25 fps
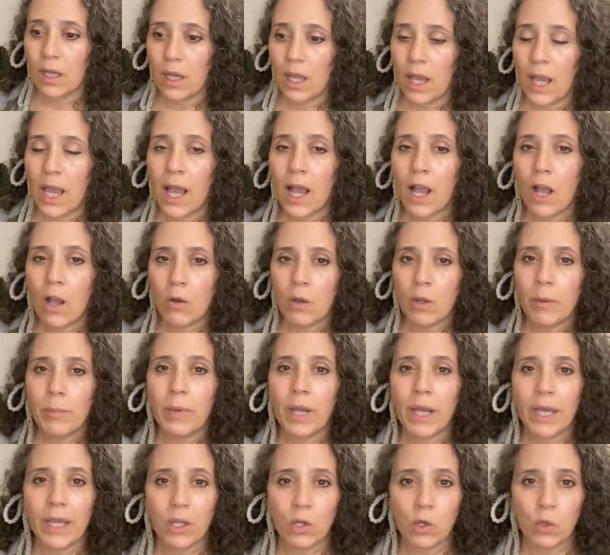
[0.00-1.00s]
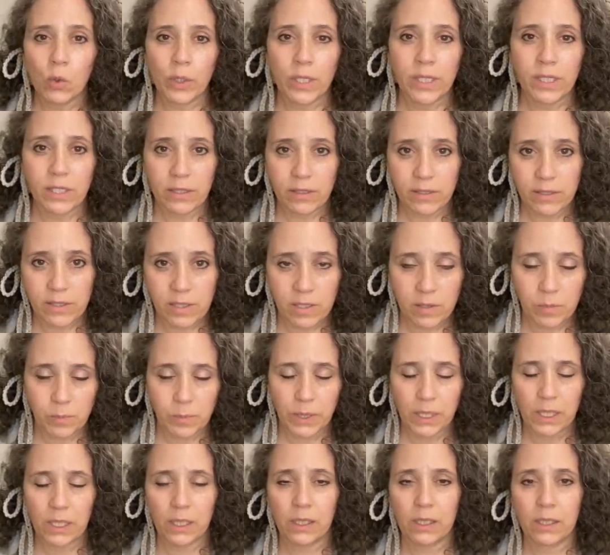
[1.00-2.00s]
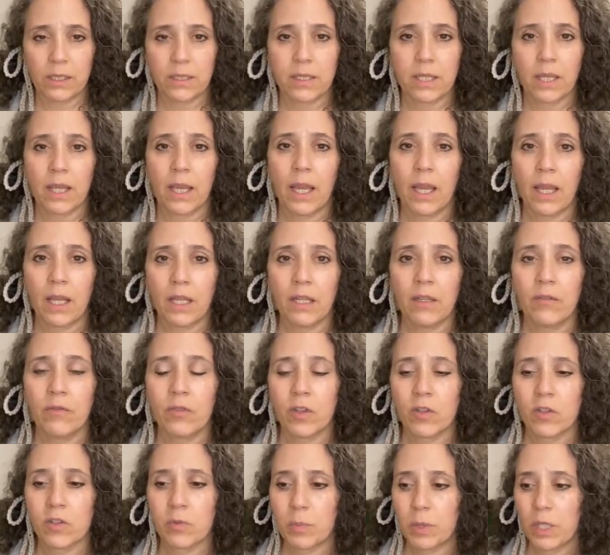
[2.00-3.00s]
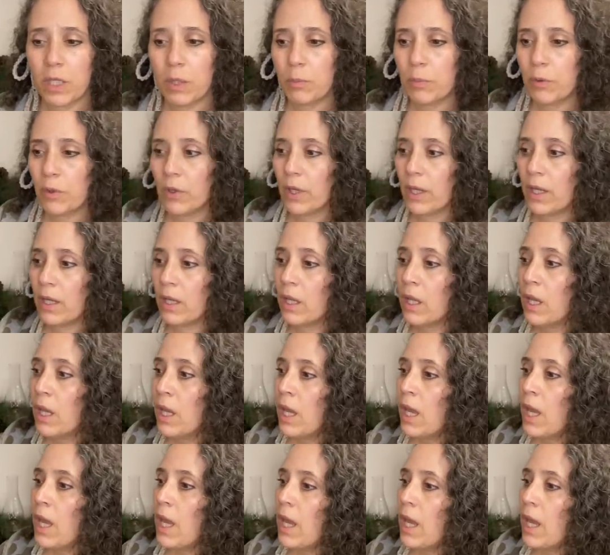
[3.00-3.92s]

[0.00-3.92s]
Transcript: How am I going to speak to any of those people and